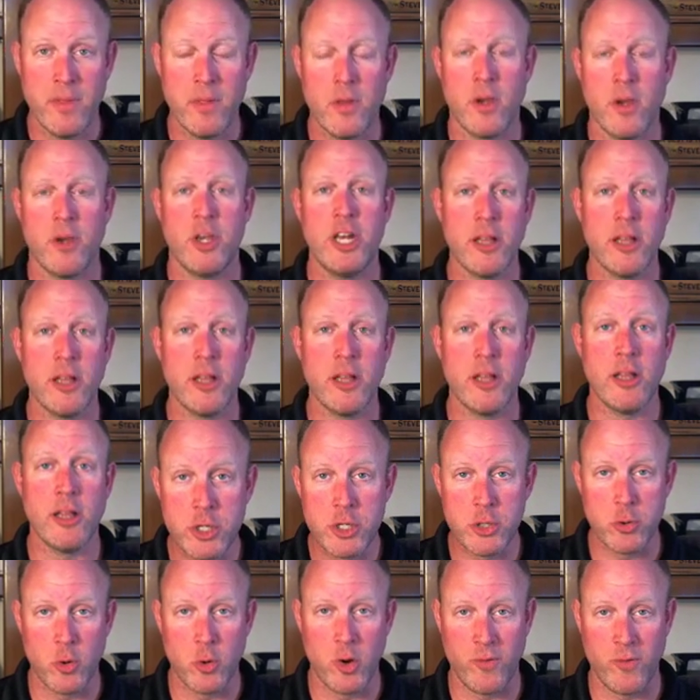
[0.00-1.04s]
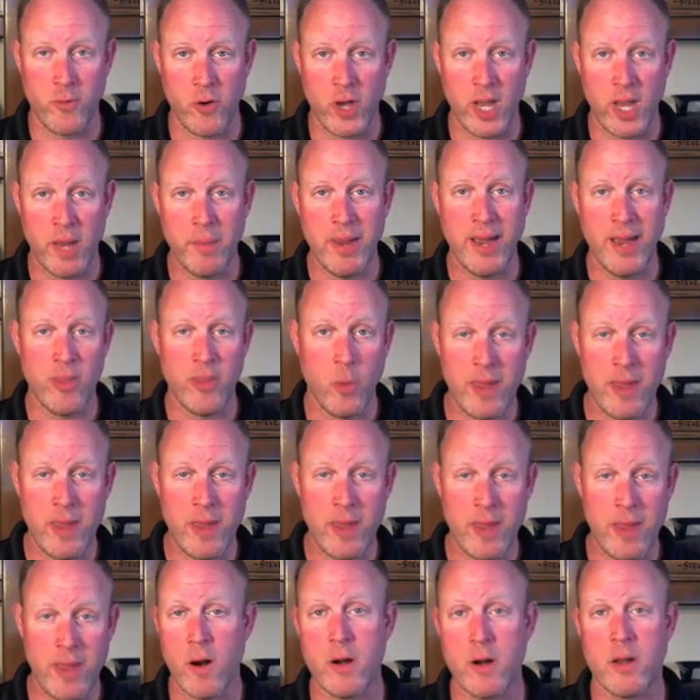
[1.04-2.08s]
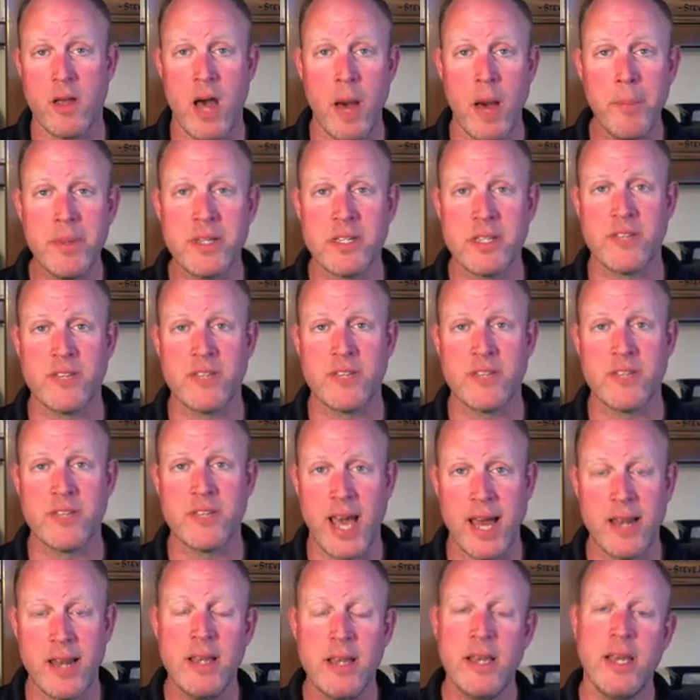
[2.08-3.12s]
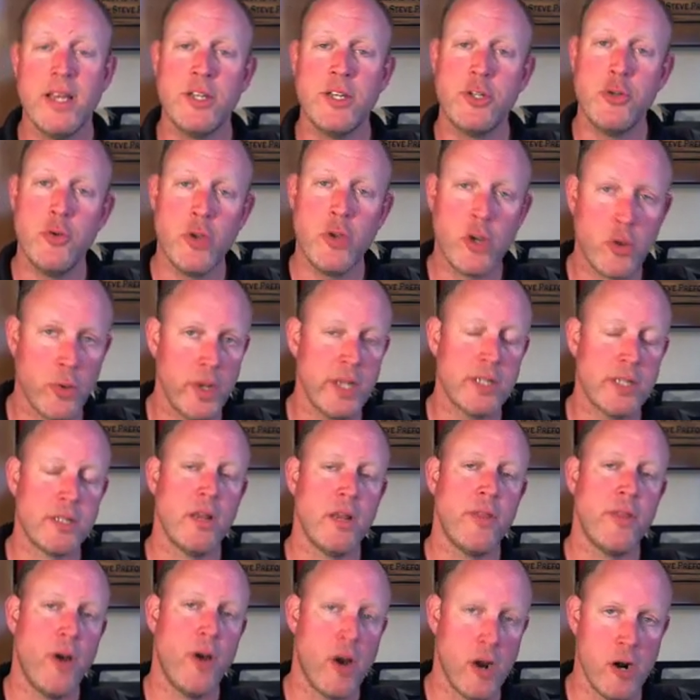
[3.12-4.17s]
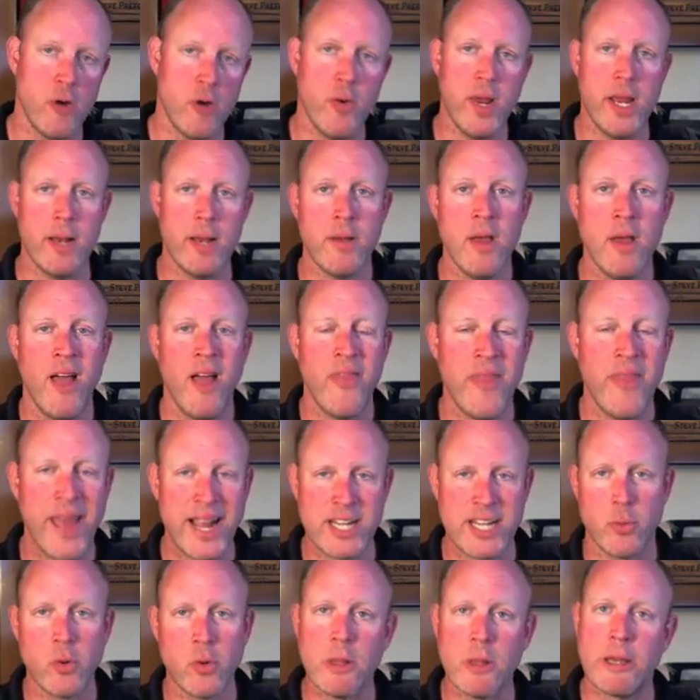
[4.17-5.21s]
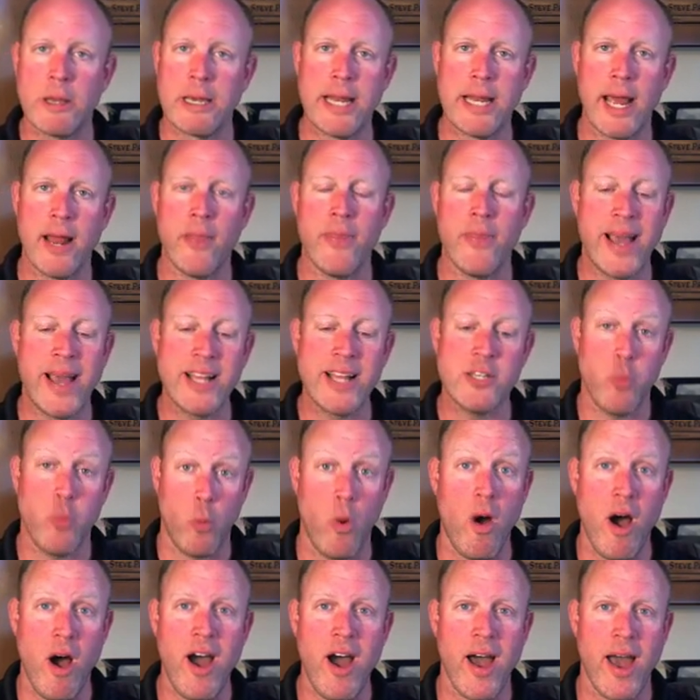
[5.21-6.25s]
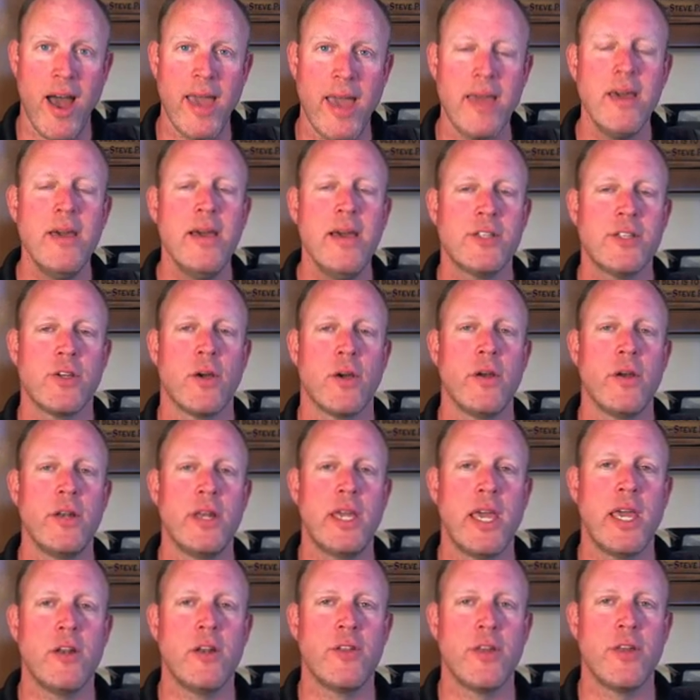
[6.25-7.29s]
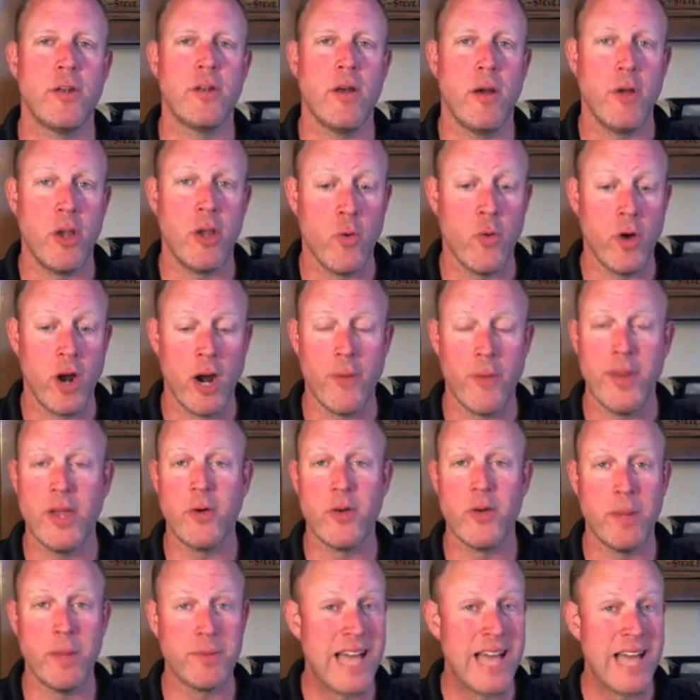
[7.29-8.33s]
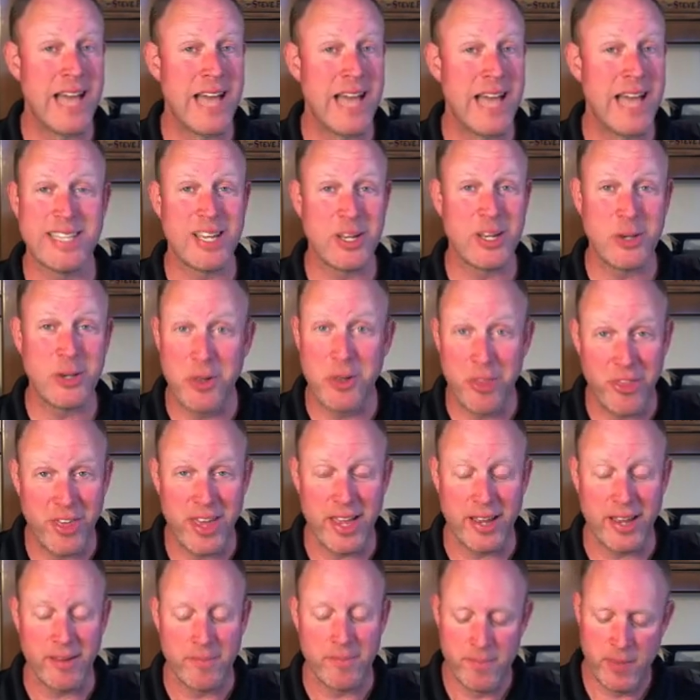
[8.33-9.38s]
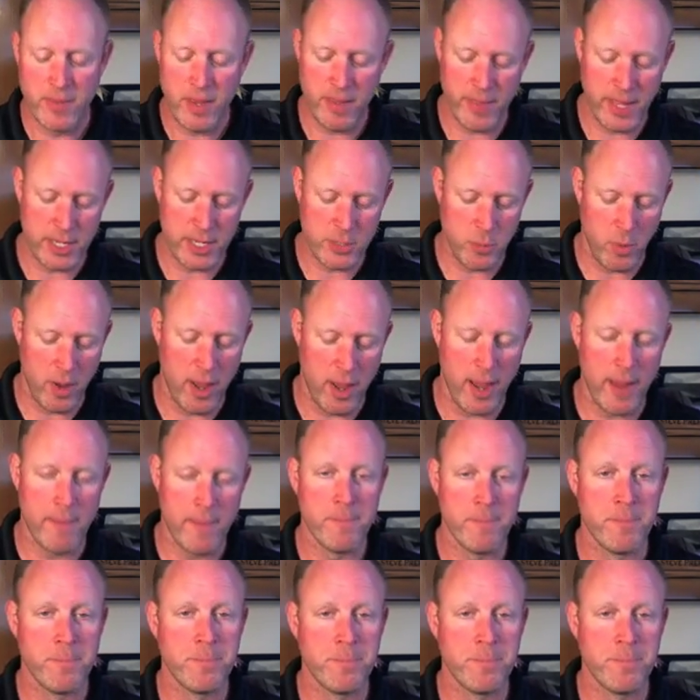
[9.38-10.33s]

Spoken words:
They're getting low stroke volume, and the way the heart compensates for that is to increase the heart rate. And that's what we're looking at. And that's why it's our indicator that heart rate going up is not necessarily a good thing. And that's why.